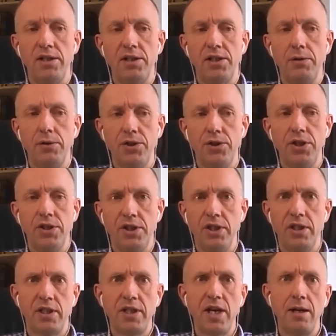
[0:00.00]
So
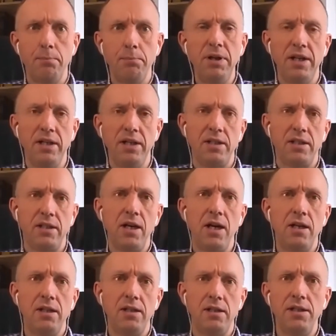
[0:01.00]
churches can meet,
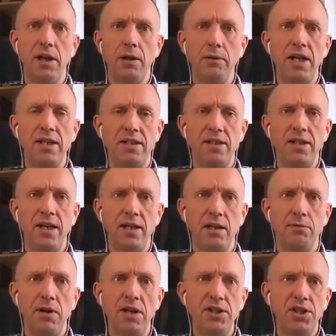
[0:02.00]
and, you know, let's take
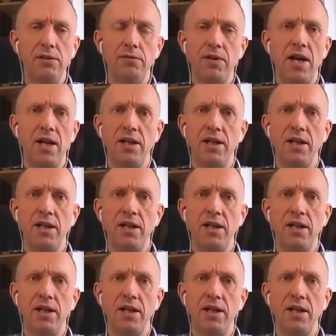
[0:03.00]
advantage of that.